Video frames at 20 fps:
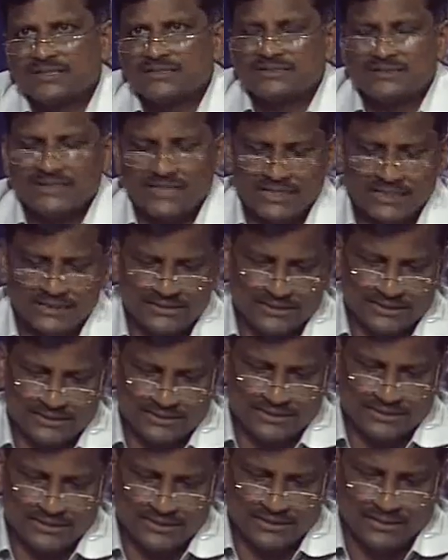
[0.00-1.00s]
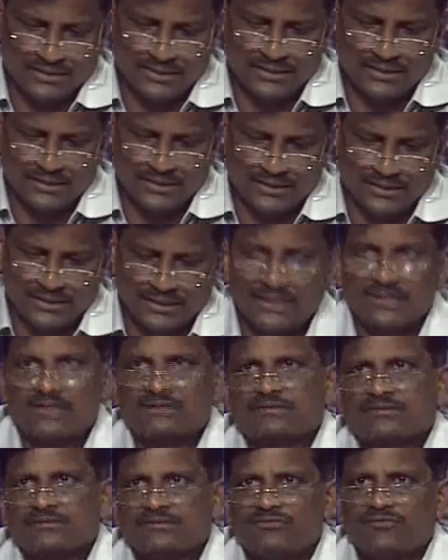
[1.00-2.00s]
and challenges
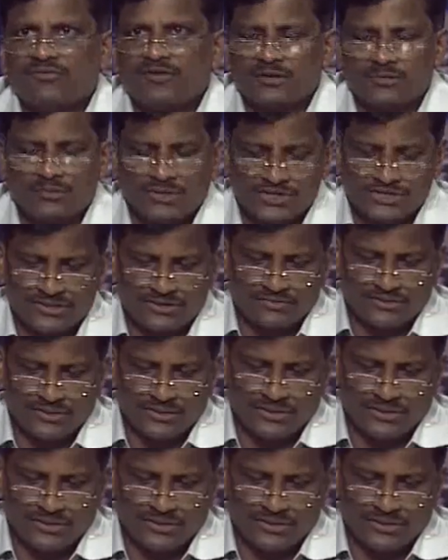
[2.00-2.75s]
in formulation of